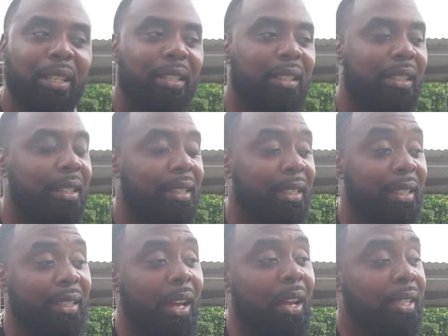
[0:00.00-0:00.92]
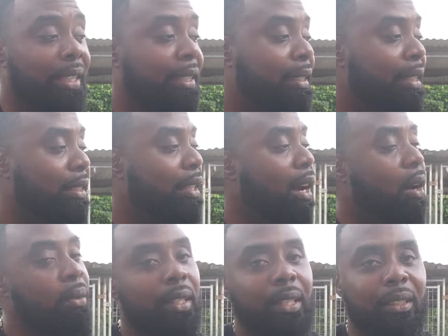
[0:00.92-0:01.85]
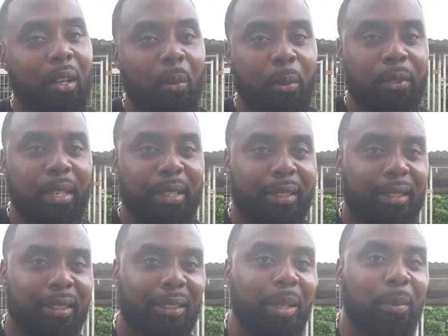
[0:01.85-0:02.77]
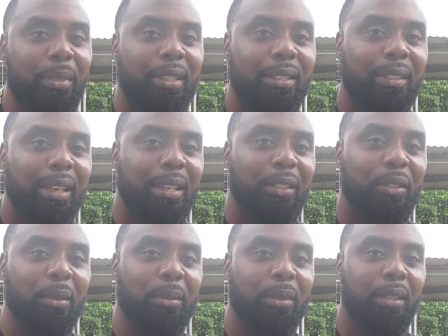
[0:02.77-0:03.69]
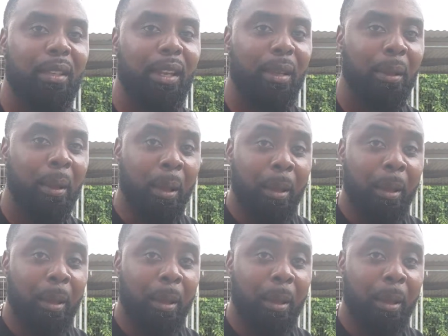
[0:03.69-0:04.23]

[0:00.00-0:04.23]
This dog thing is almost like a celebrity status. You know what I'm saying?